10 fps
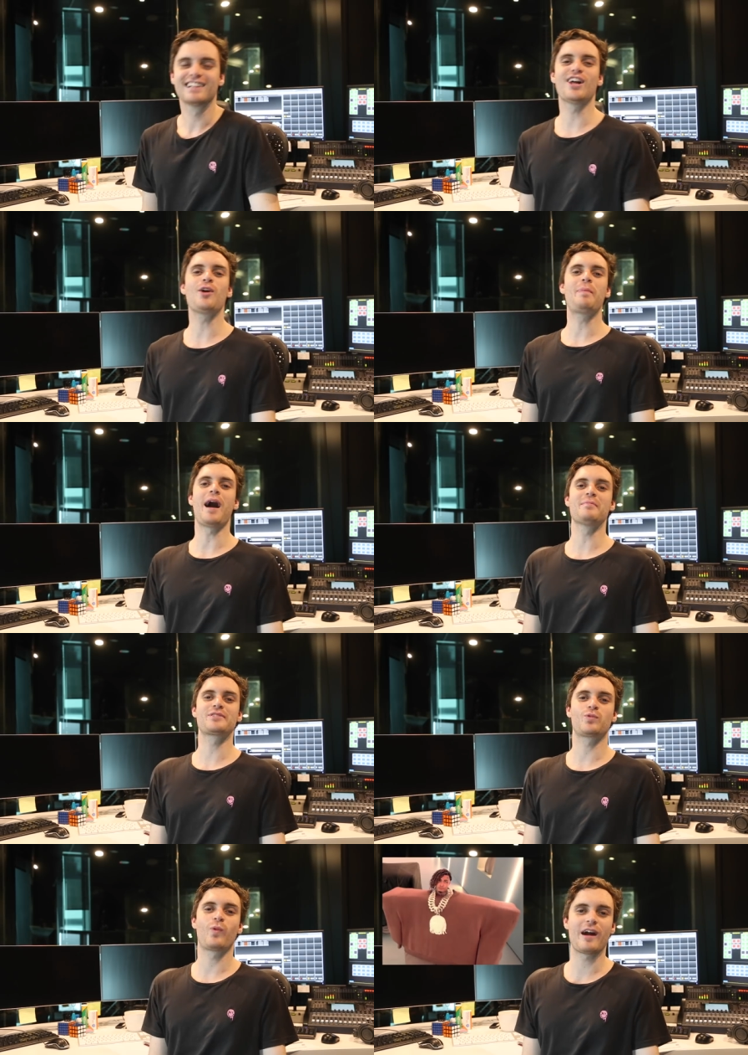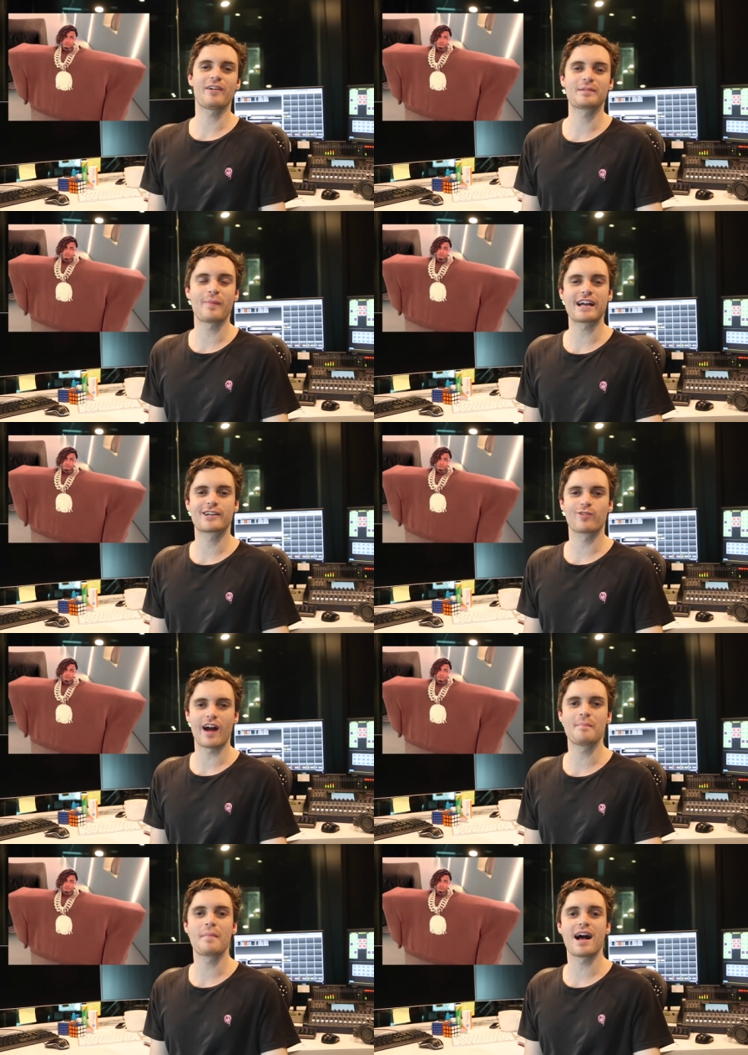Lil Pump's wearing my
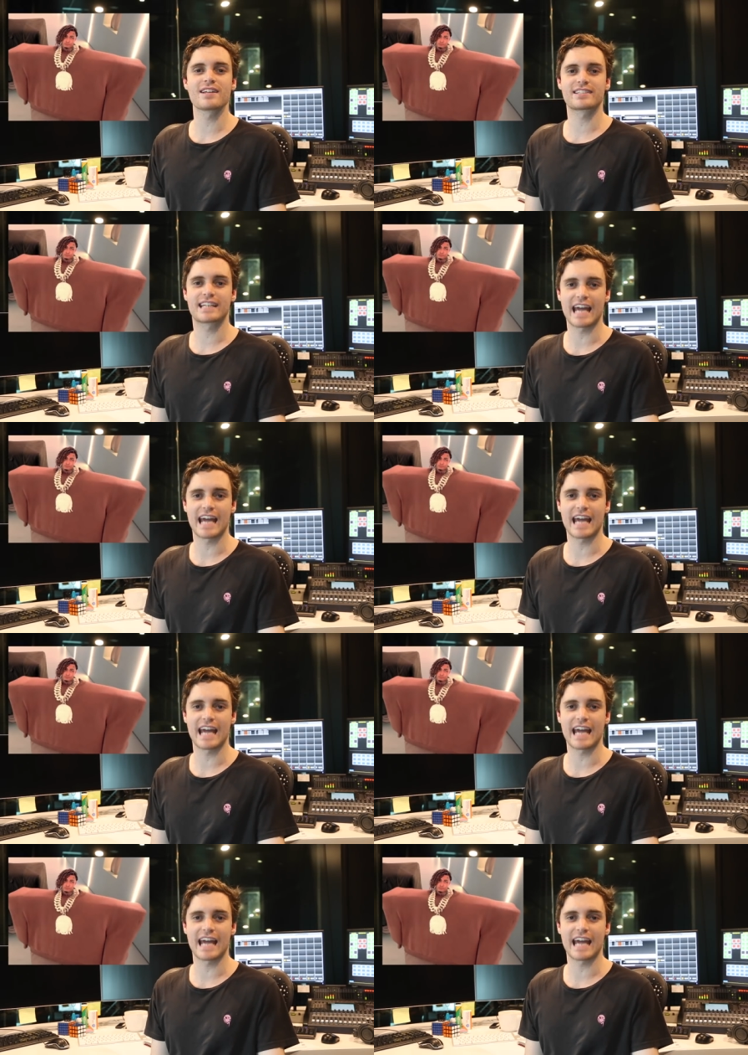grandma's